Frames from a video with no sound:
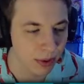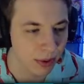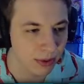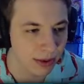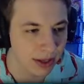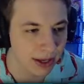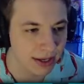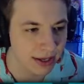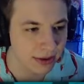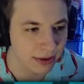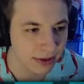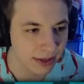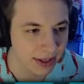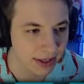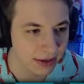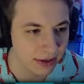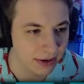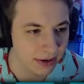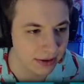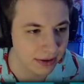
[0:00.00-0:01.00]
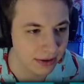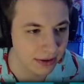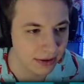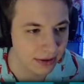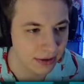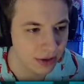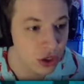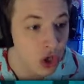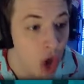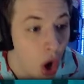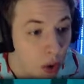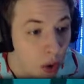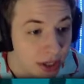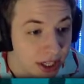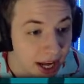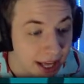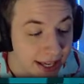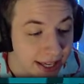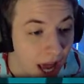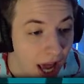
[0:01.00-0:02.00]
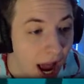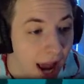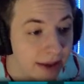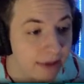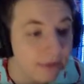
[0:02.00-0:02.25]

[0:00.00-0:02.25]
Lantern here. No, did I get, I,